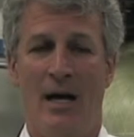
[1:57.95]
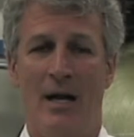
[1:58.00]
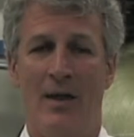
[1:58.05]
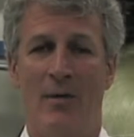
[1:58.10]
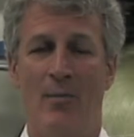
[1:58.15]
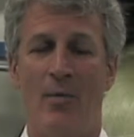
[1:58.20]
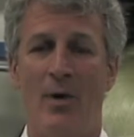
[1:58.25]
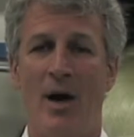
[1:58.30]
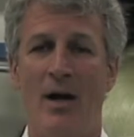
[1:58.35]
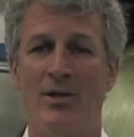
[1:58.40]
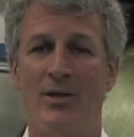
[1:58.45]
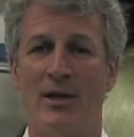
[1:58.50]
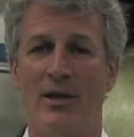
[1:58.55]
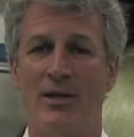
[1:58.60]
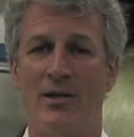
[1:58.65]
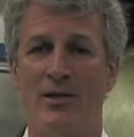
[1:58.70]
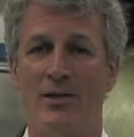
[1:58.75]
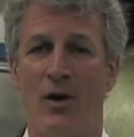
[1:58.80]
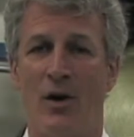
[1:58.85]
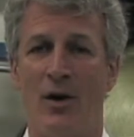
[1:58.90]
The project
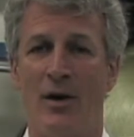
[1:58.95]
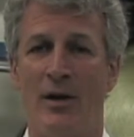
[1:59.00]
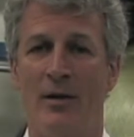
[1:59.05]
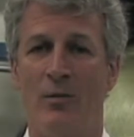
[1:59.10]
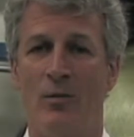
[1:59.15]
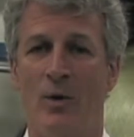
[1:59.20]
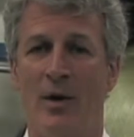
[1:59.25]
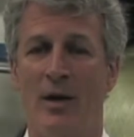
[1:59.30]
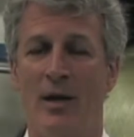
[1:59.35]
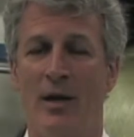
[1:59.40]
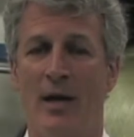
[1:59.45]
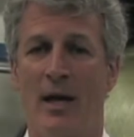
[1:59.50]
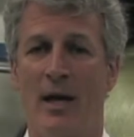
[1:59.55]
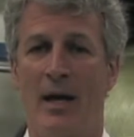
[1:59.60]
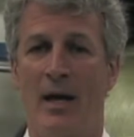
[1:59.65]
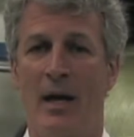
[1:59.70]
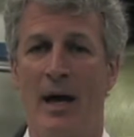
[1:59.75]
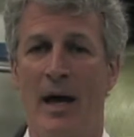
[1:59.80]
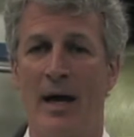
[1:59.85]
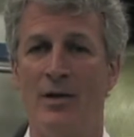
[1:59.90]
started with
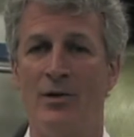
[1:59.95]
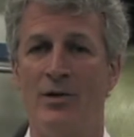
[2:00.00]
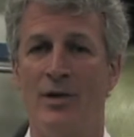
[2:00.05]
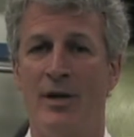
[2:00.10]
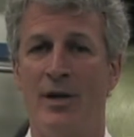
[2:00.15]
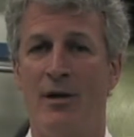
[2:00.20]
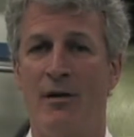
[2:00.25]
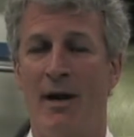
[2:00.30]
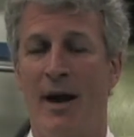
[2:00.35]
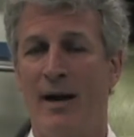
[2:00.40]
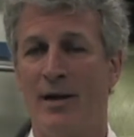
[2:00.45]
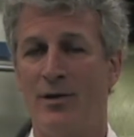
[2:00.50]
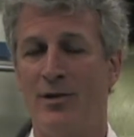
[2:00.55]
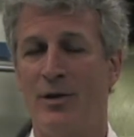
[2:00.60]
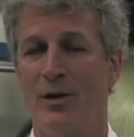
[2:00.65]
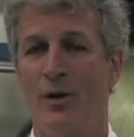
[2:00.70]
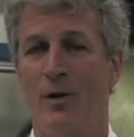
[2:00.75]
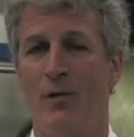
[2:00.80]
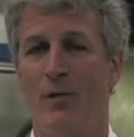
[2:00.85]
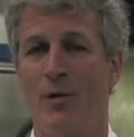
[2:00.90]
an engineer
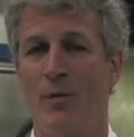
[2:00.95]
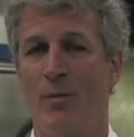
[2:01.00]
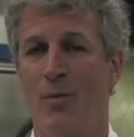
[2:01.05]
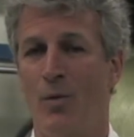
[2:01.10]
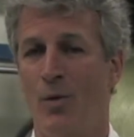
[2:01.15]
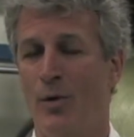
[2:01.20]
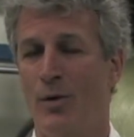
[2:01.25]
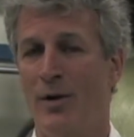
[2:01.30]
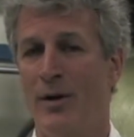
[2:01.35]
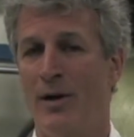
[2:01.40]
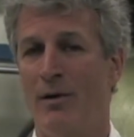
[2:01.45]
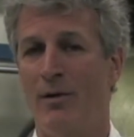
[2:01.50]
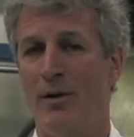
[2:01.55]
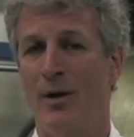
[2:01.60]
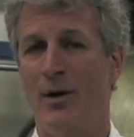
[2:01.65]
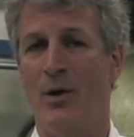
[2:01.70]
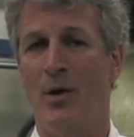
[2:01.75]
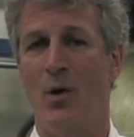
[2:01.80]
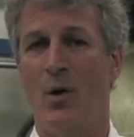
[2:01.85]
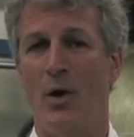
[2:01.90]
actually over the border here in
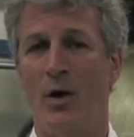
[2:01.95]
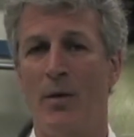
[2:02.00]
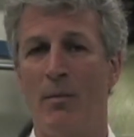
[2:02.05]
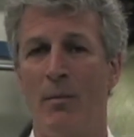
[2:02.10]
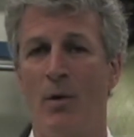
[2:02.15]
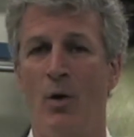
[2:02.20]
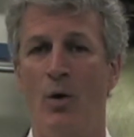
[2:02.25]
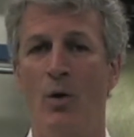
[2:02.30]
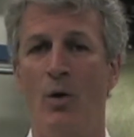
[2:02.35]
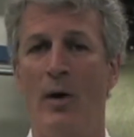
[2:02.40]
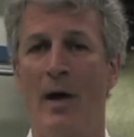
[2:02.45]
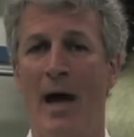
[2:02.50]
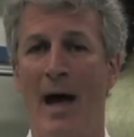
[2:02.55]
New York, Magui,